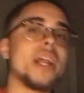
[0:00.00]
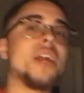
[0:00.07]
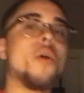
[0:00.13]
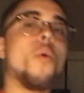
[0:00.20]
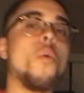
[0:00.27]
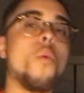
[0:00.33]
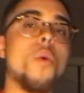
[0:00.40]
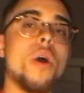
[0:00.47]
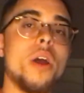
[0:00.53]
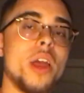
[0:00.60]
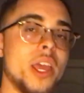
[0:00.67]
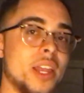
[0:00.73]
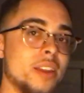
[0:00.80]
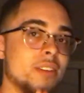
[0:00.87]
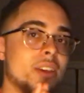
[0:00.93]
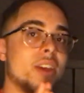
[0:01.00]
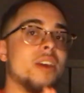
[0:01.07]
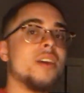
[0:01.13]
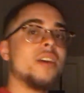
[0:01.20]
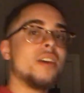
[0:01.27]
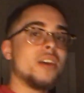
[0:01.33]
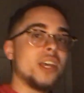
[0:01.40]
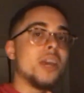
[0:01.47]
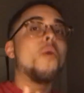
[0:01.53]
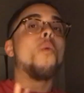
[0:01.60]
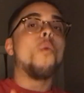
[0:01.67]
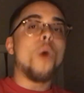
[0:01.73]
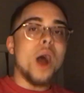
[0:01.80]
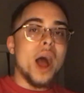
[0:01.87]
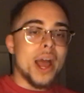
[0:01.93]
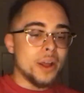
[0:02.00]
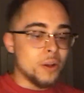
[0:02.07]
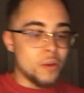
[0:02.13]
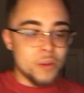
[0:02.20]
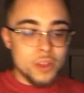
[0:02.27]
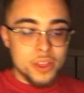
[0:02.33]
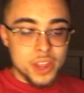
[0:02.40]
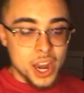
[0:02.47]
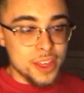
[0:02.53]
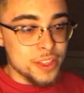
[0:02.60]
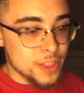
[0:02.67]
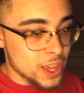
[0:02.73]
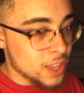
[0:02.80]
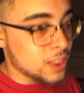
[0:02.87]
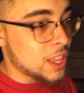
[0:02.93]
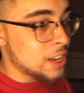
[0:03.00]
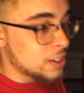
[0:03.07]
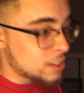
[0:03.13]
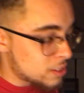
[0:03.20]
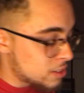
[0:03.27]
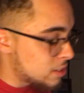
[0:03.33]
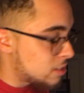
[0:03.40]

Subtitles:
about in a while that I think that